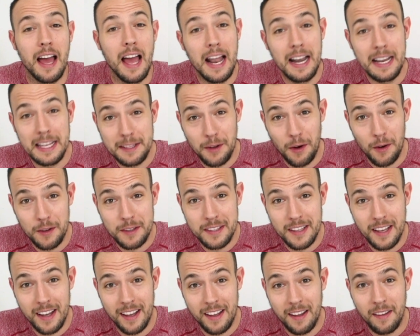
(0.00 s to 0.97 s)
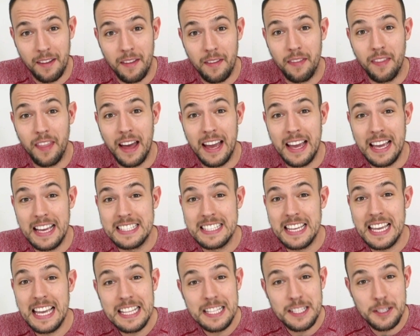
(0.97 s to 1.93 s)
any doctor that is
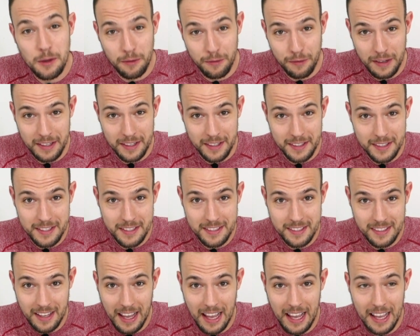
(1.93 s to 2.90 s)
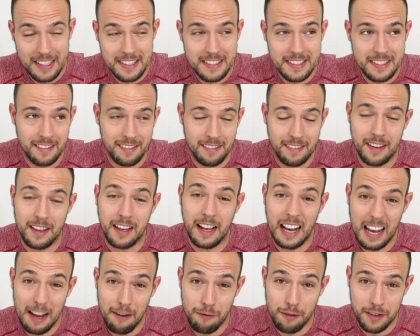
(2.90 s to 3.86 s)
into fitness and
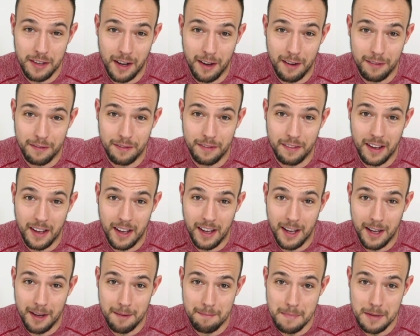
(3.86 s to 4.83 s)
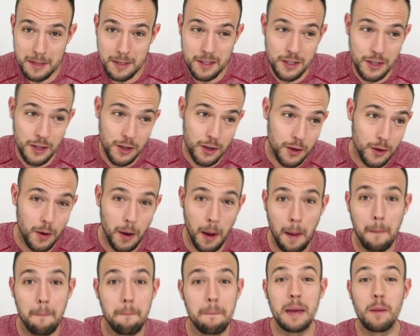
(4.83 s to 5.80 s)
clever enough to
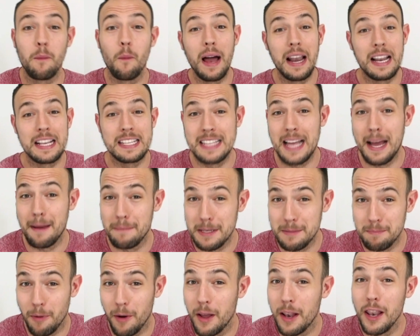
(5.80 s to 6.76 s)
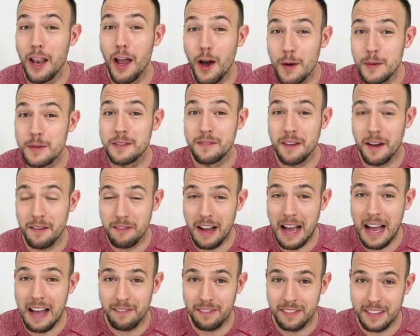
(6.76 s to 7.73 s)
be well established by loads of other
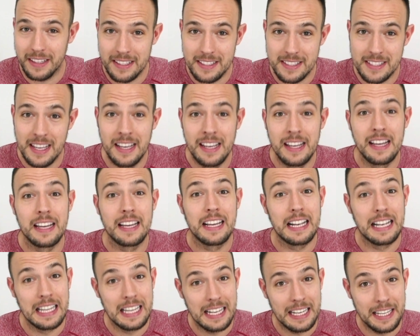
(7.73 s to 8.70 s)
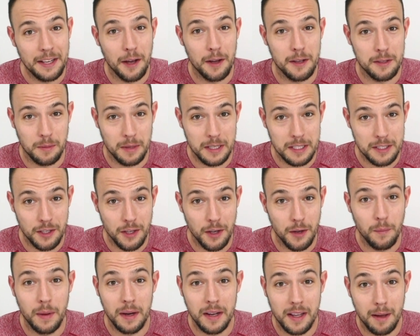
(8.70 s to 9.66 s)
athletes clearly knows what he's
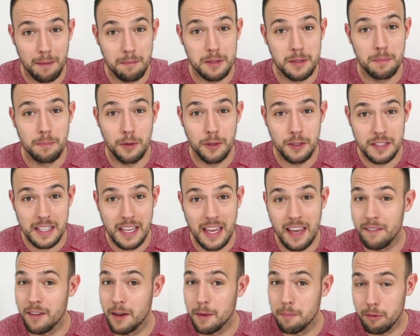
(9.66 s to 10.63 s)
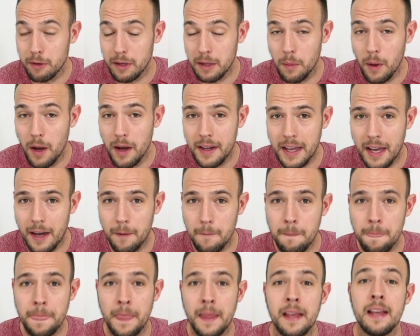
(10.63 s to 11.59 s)
doing when it comes to putting together a pre-workout.